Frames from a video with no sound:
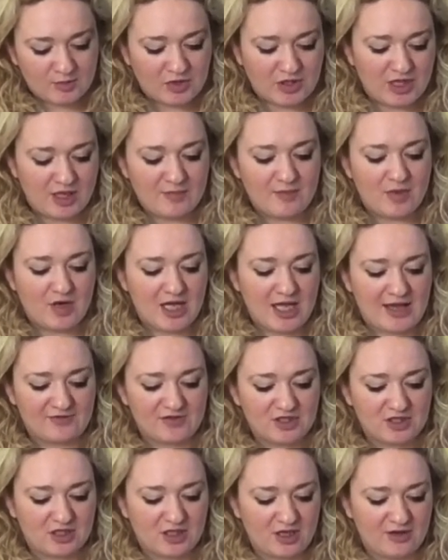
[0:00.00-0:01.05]
but I might have
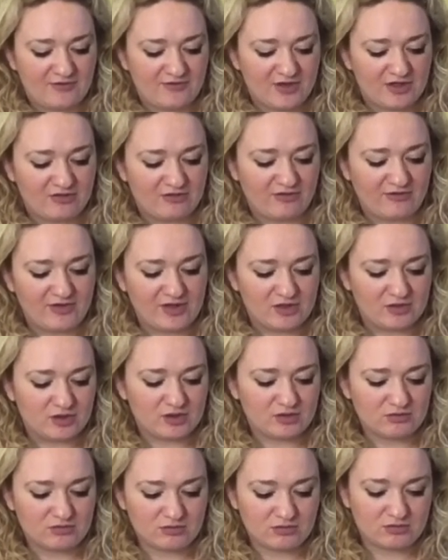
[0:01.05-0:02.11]
to go further afield
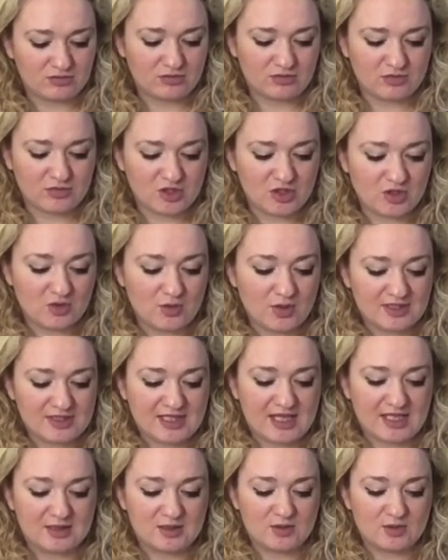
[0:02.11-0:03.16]
to a
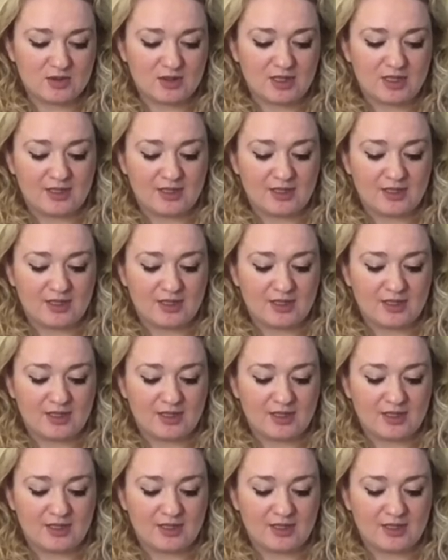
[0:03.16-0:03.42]
Tesco's